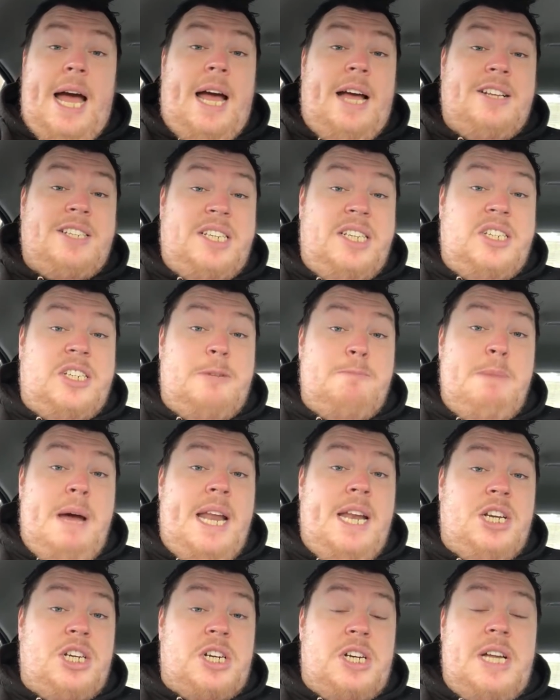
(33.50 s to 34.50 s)
our assistant
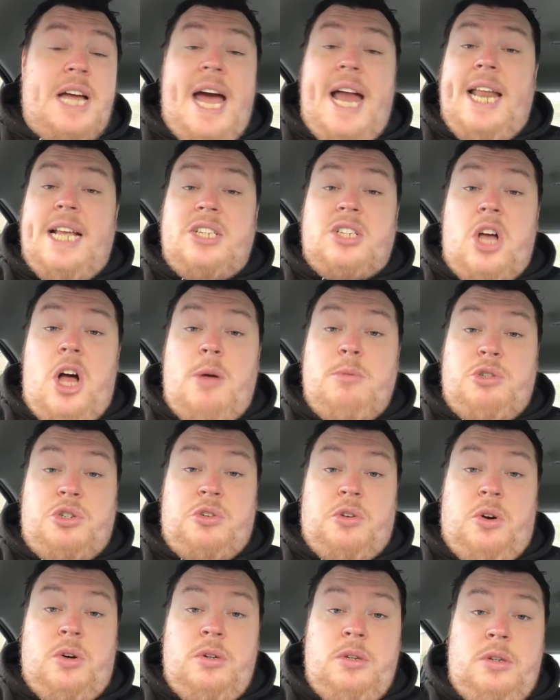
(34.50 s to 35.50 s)
manager, Alex
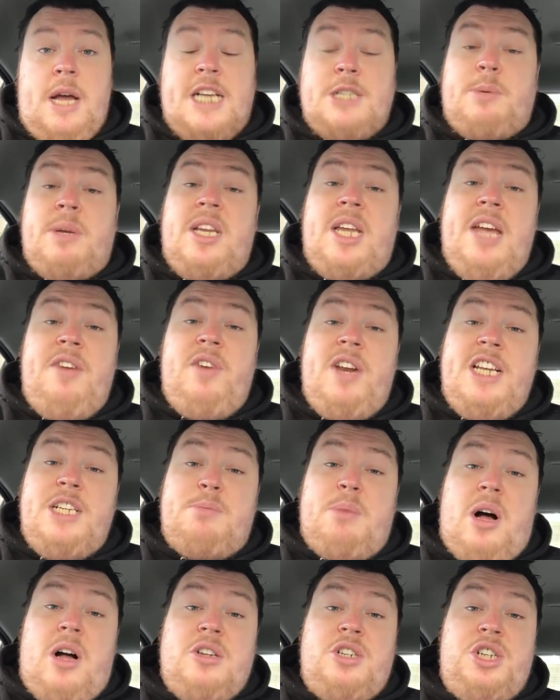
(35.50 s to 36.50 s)
Armstrong, has been given his
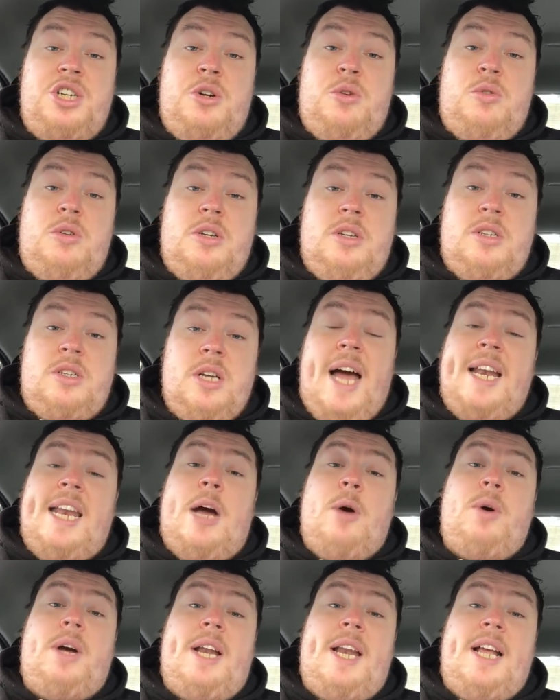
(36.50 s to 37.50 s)
marching orders and
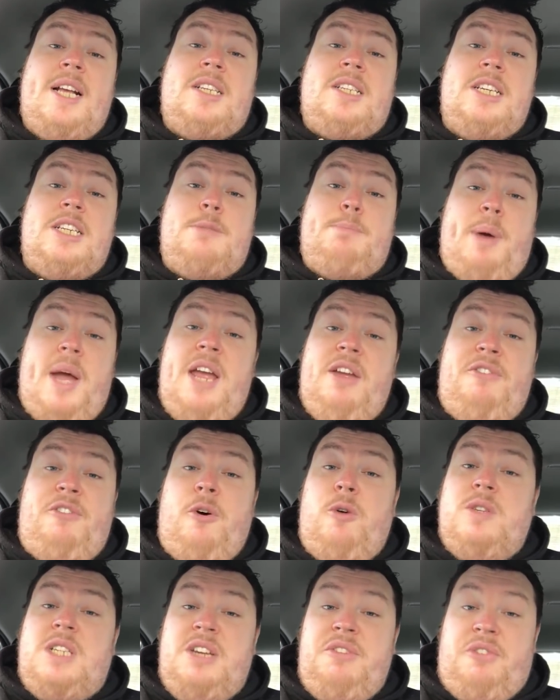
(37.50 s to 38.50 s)
now collects his
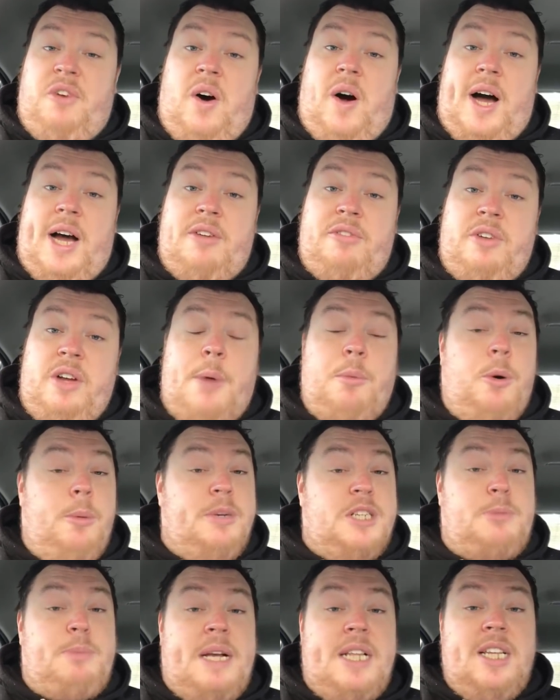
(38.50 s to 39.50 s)
P45 and will
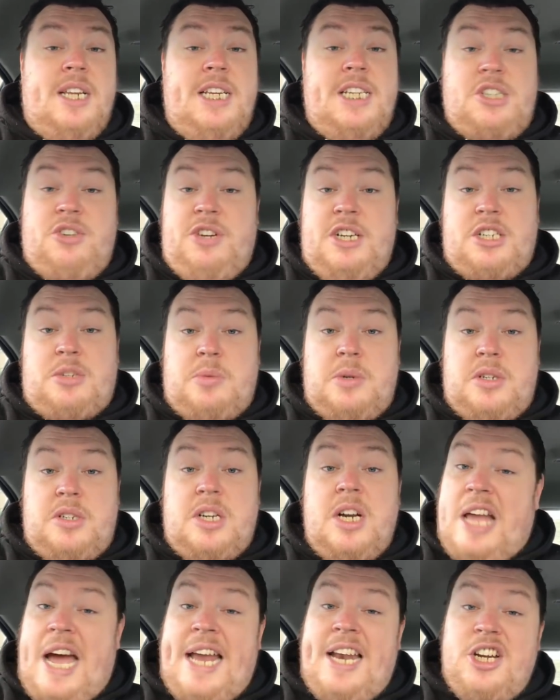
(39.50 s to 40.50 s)
be spending his
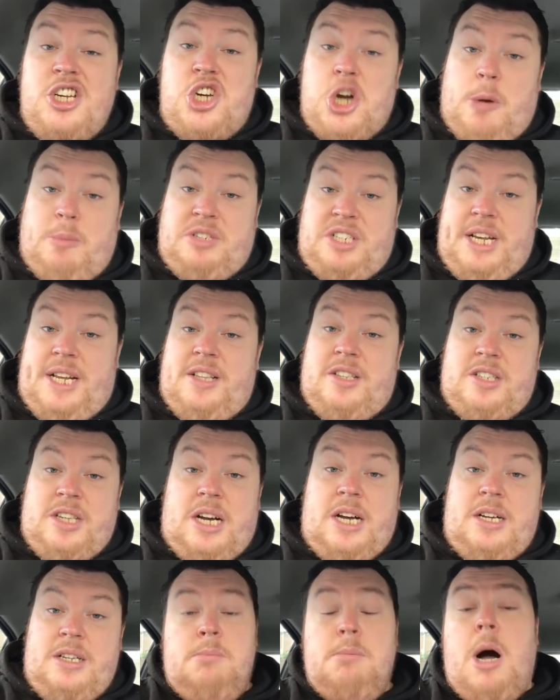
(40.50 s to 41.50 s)
Christmas down the job
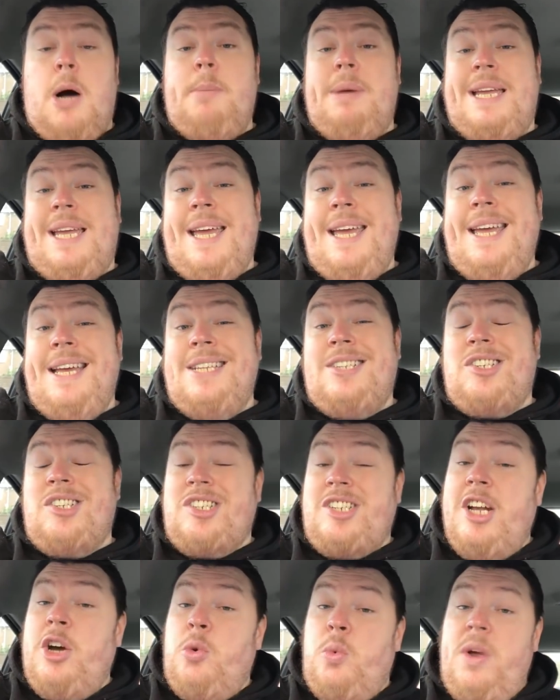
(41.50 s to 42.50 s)
centre. Mark McGhee is
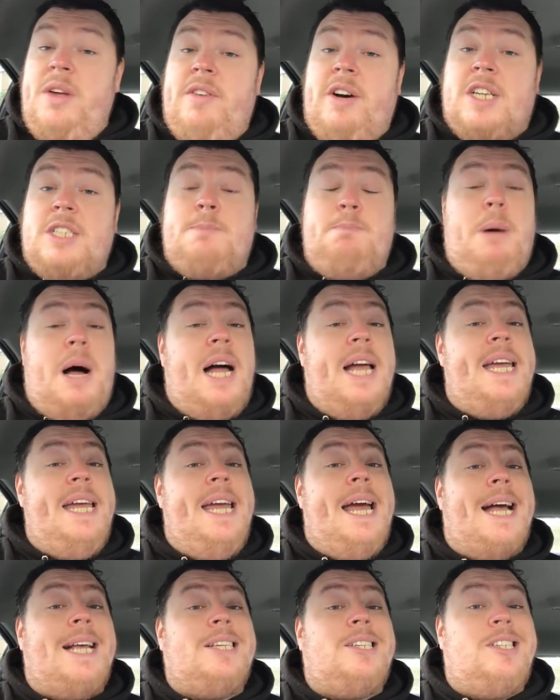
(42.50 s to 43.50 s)
still with us, but he
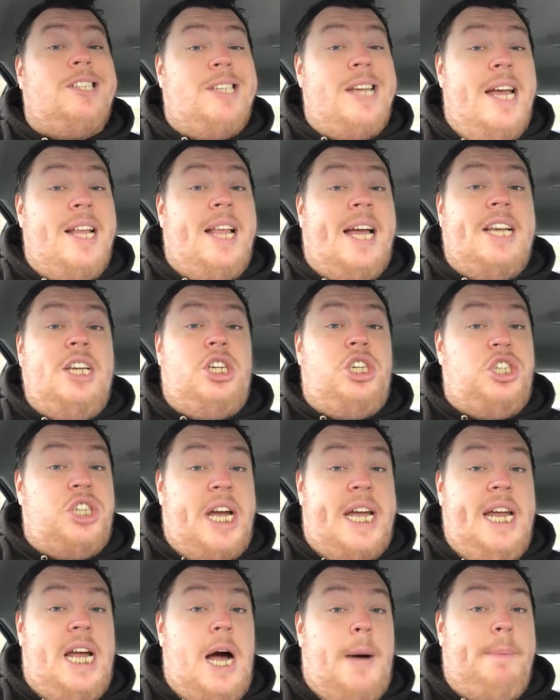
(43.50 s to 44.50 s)
has said a
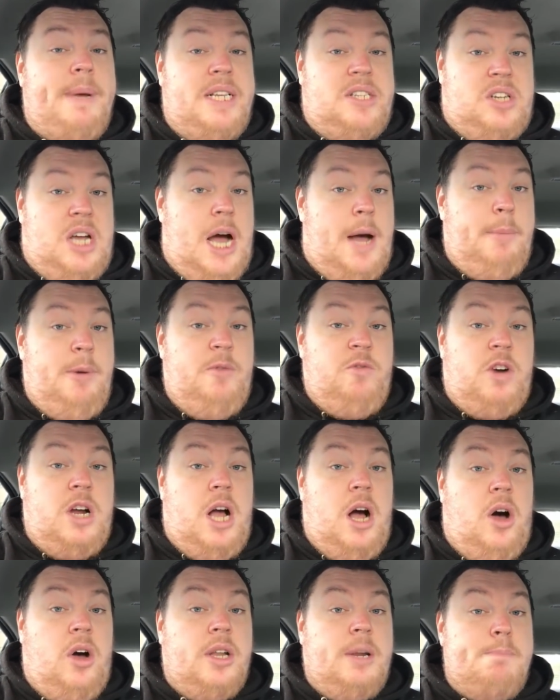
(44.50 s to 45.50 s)
shake-up is coming
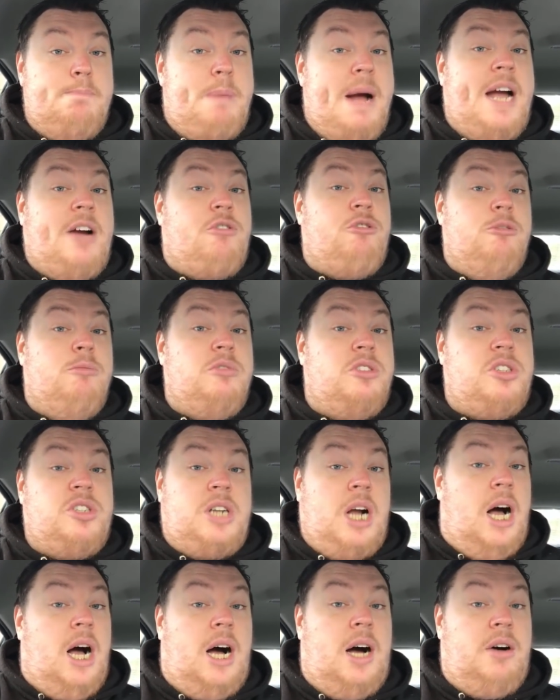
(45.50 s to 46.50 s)
regarding backroom
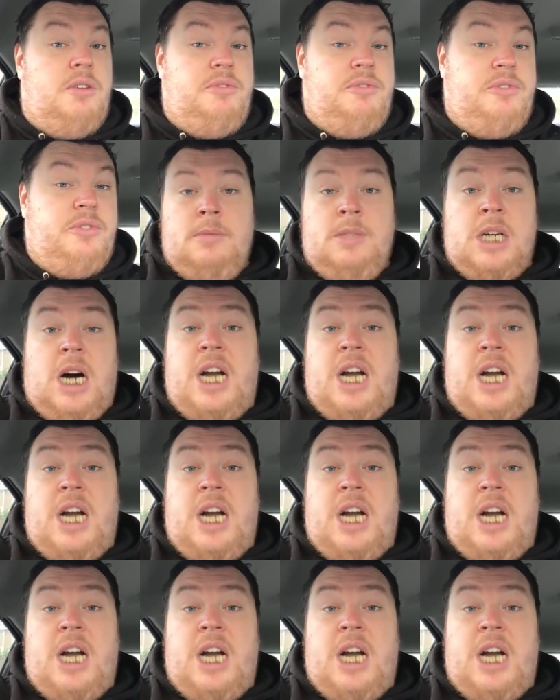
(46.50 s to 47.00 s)
staff.